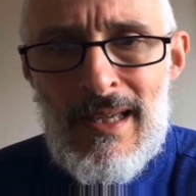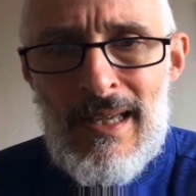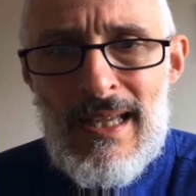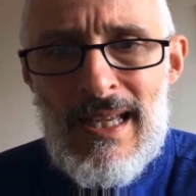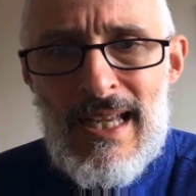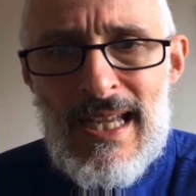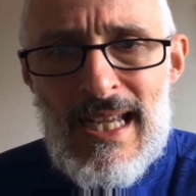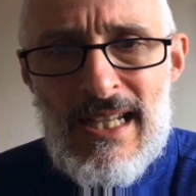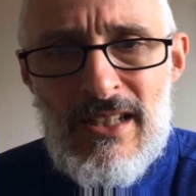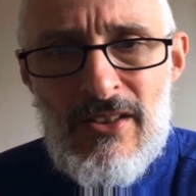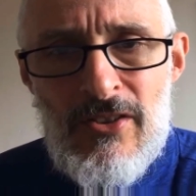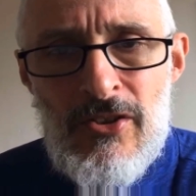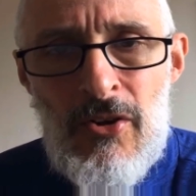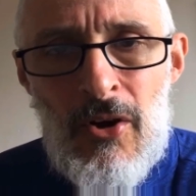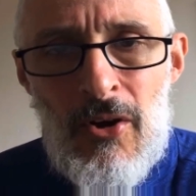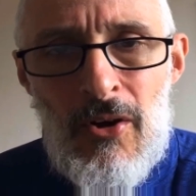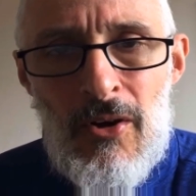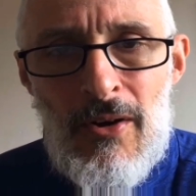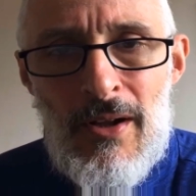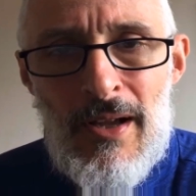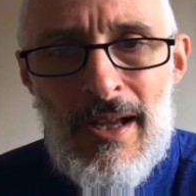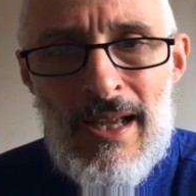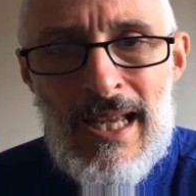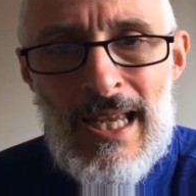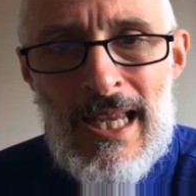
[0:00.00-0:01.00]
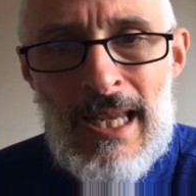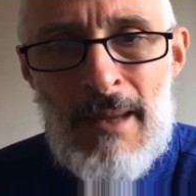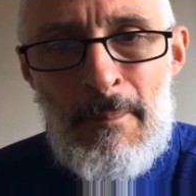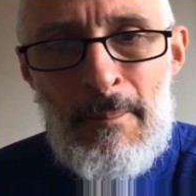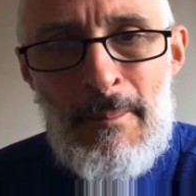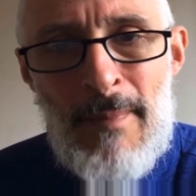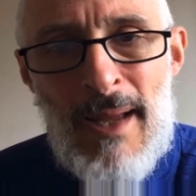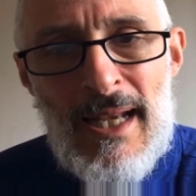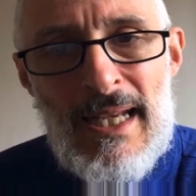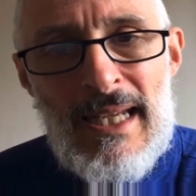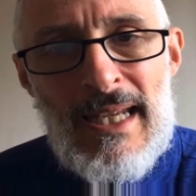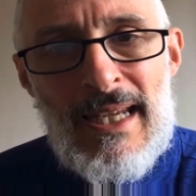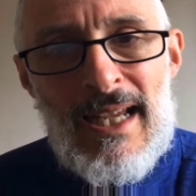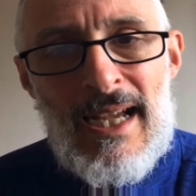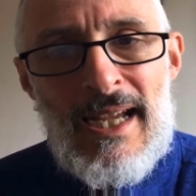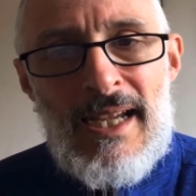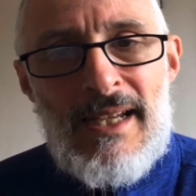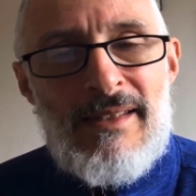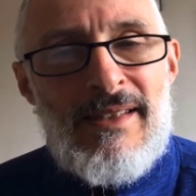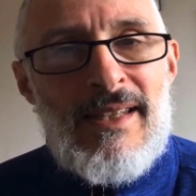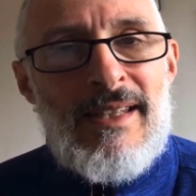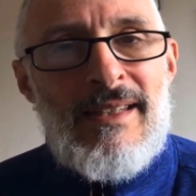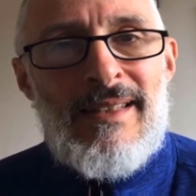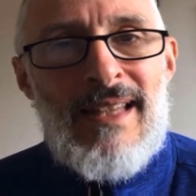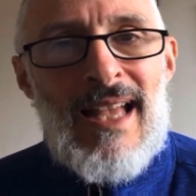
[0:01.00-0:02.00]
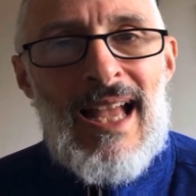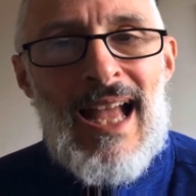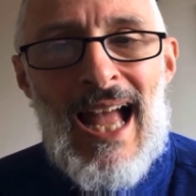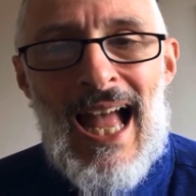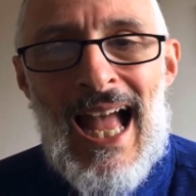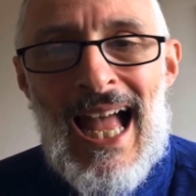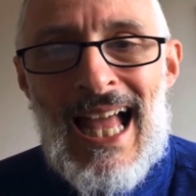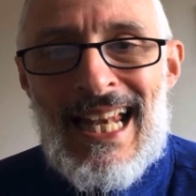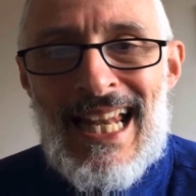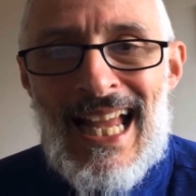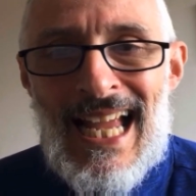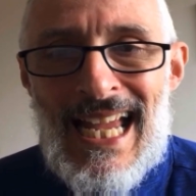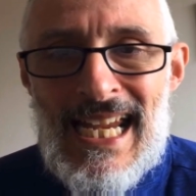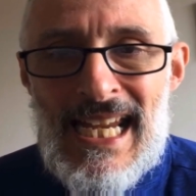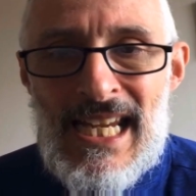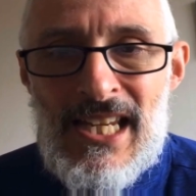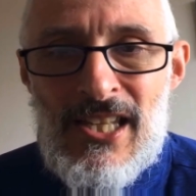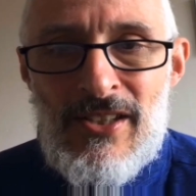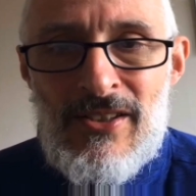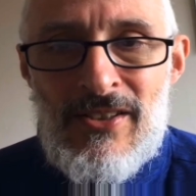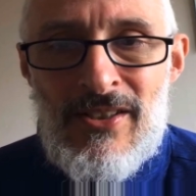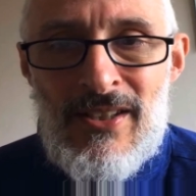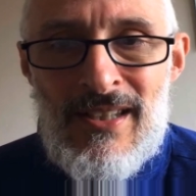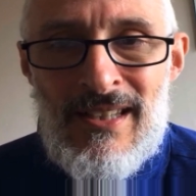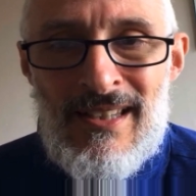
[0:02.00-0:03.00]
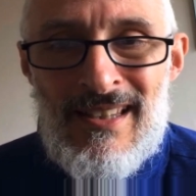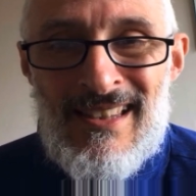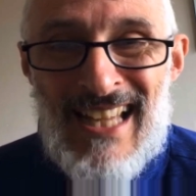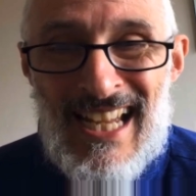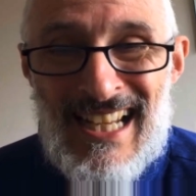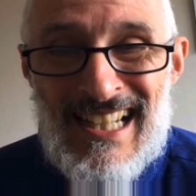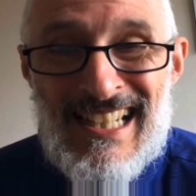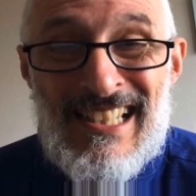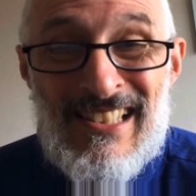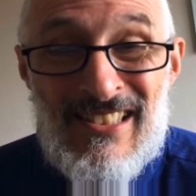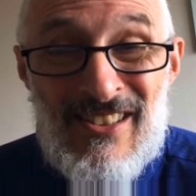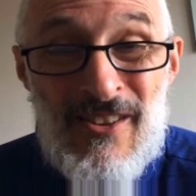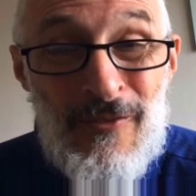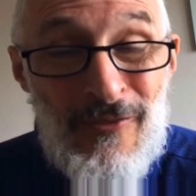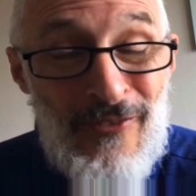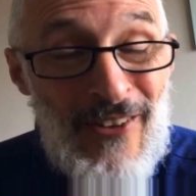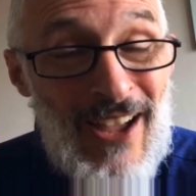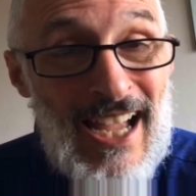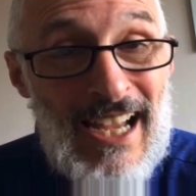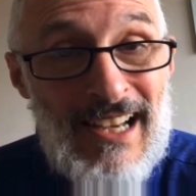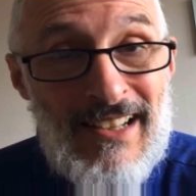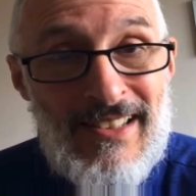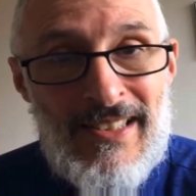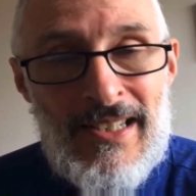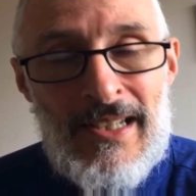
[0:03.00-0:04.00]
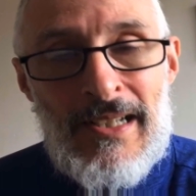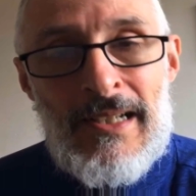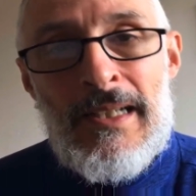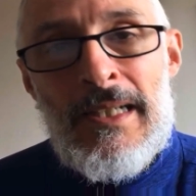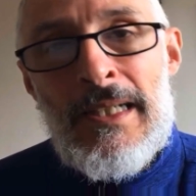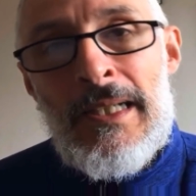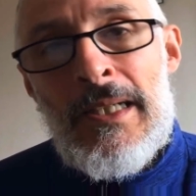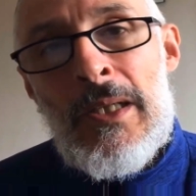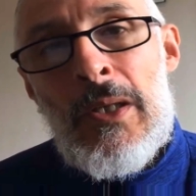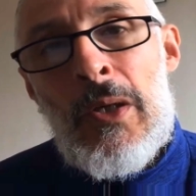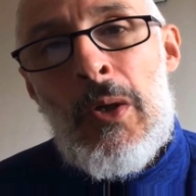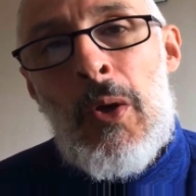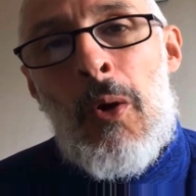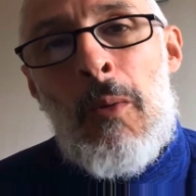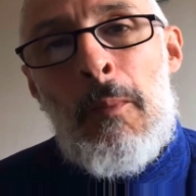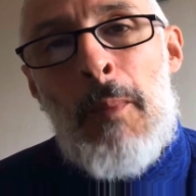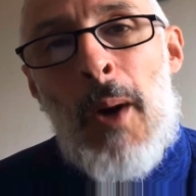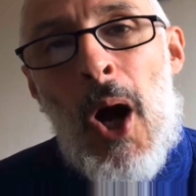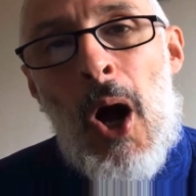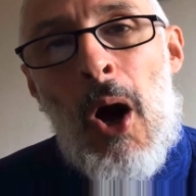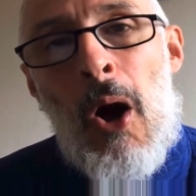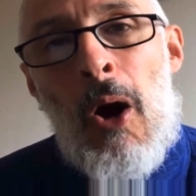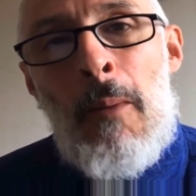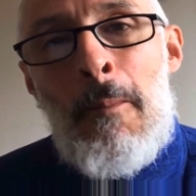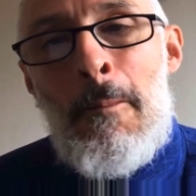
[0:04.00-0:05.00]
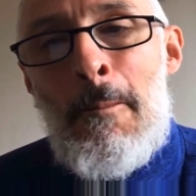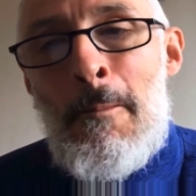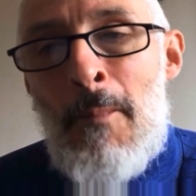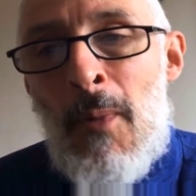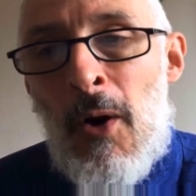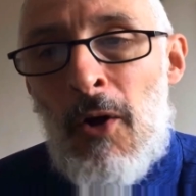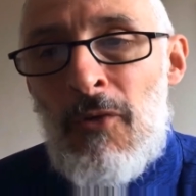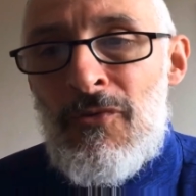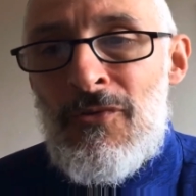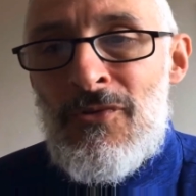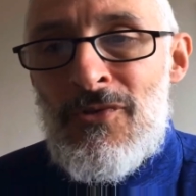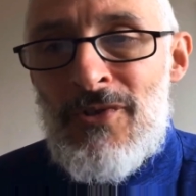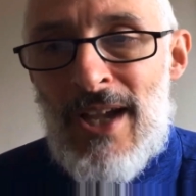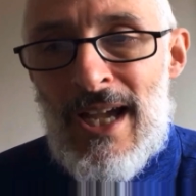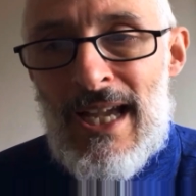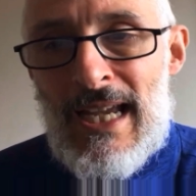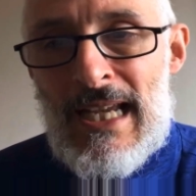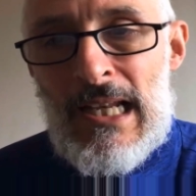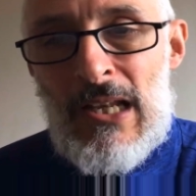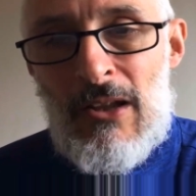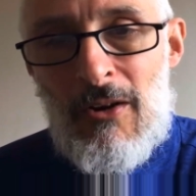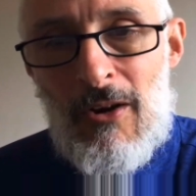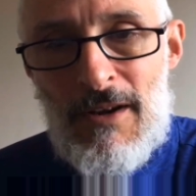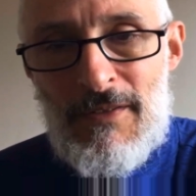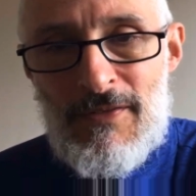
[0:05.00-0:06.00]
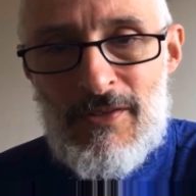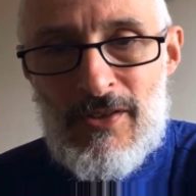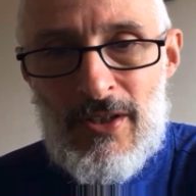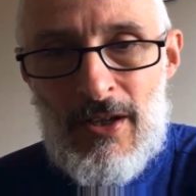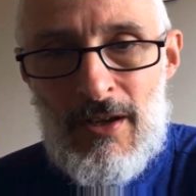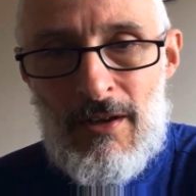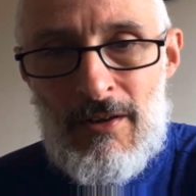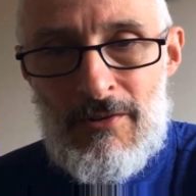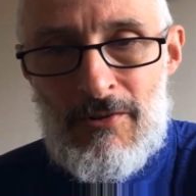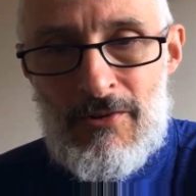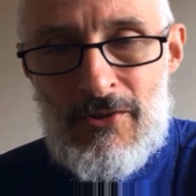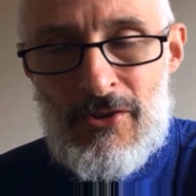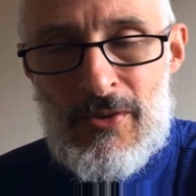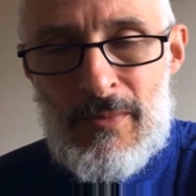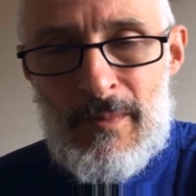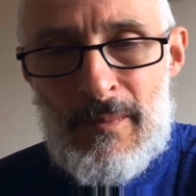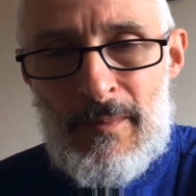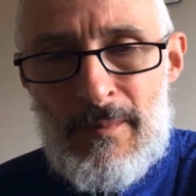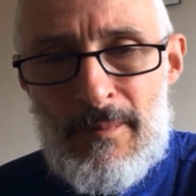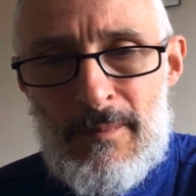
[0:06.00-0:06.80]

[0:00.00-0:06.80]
It's not, in many cases, an age that is the factor, but our modern day lifestyles.